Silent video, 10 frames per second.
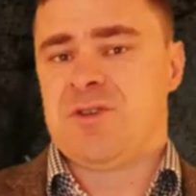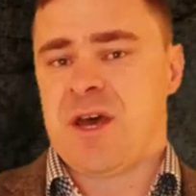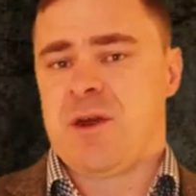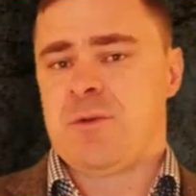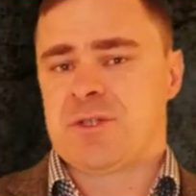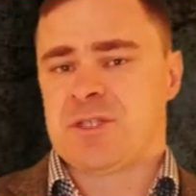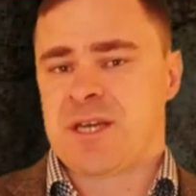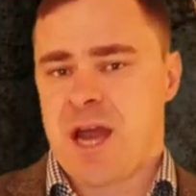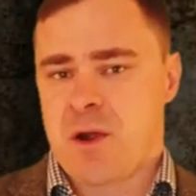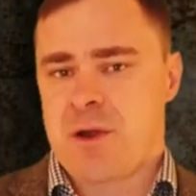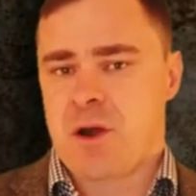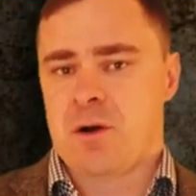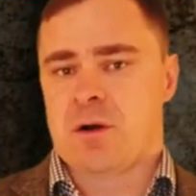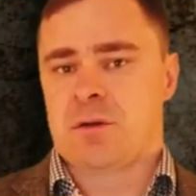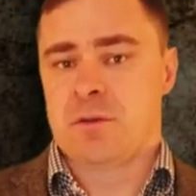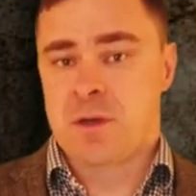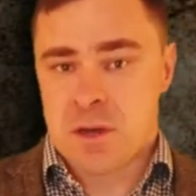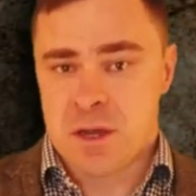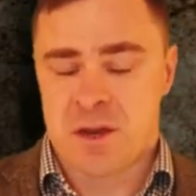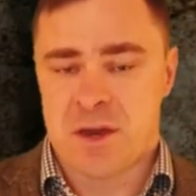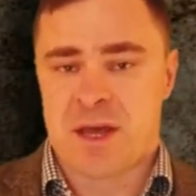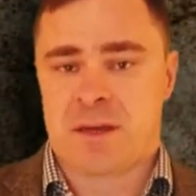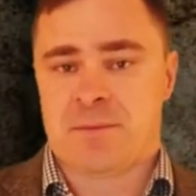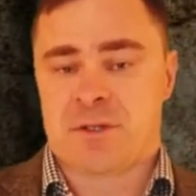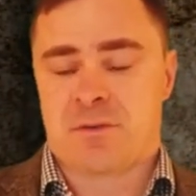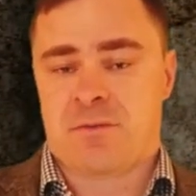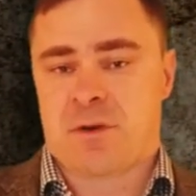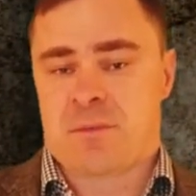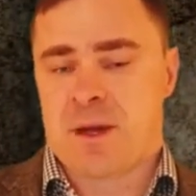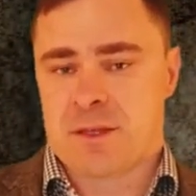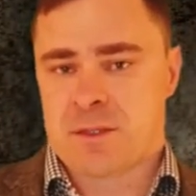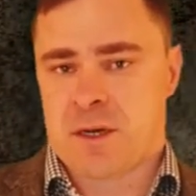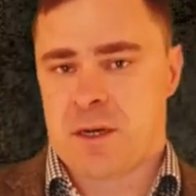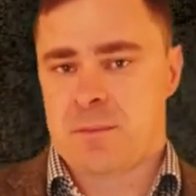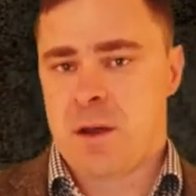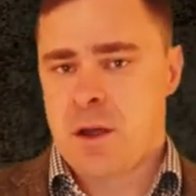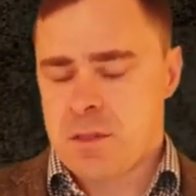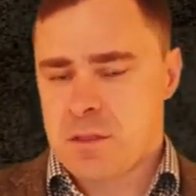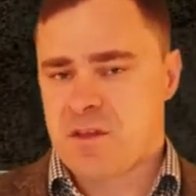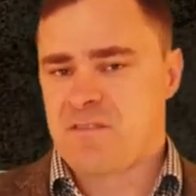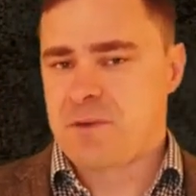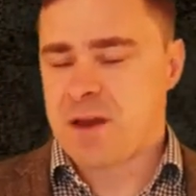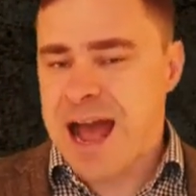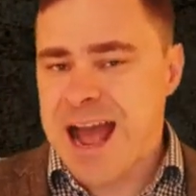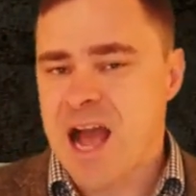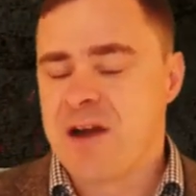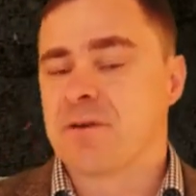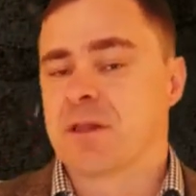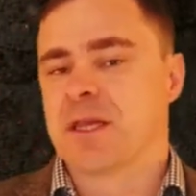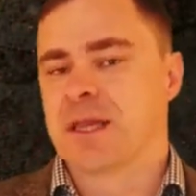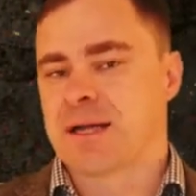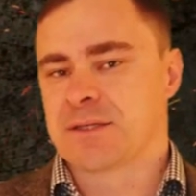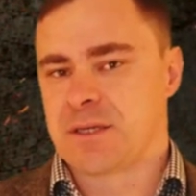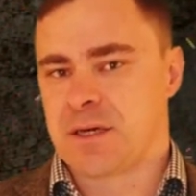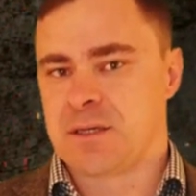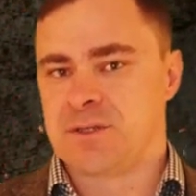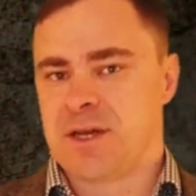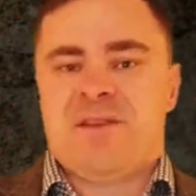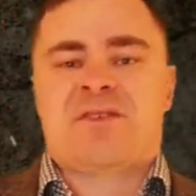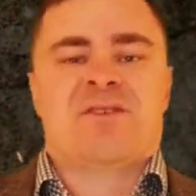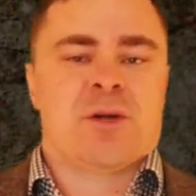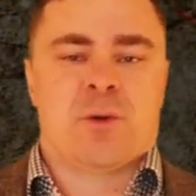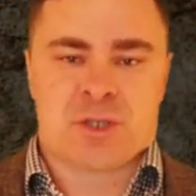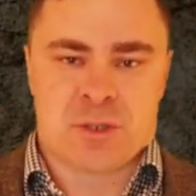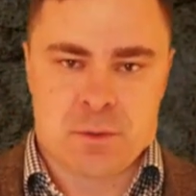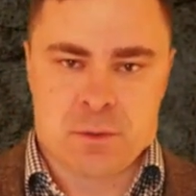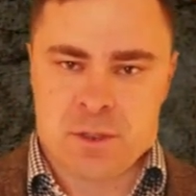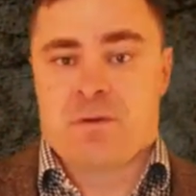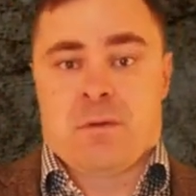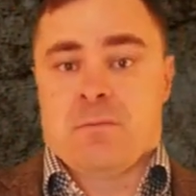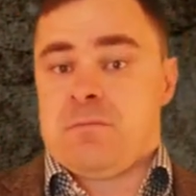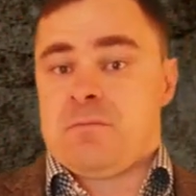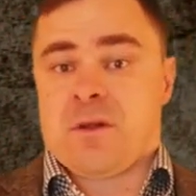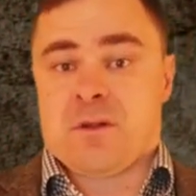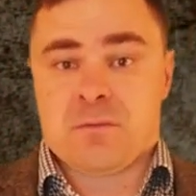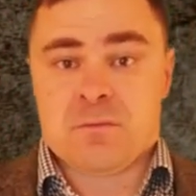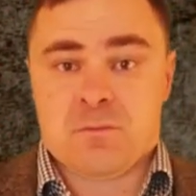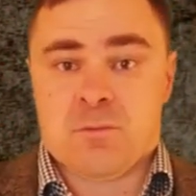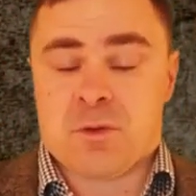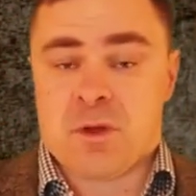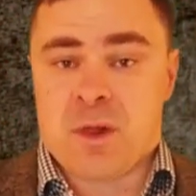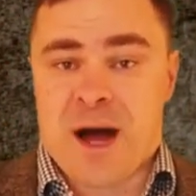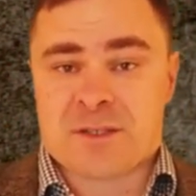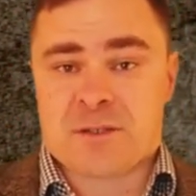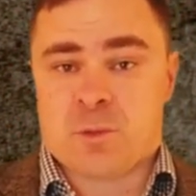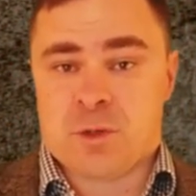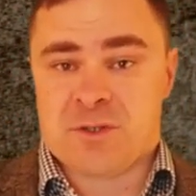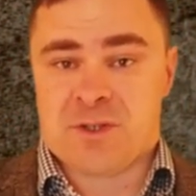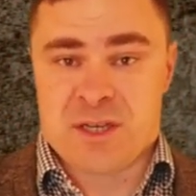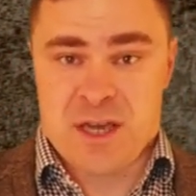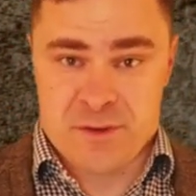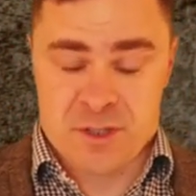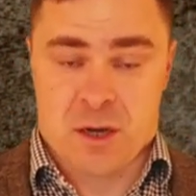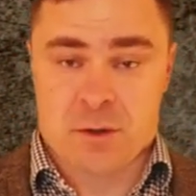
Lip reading: today, which carry on names from that time, but they've been heavily Latinized, indistinguishable from the Latin words that gave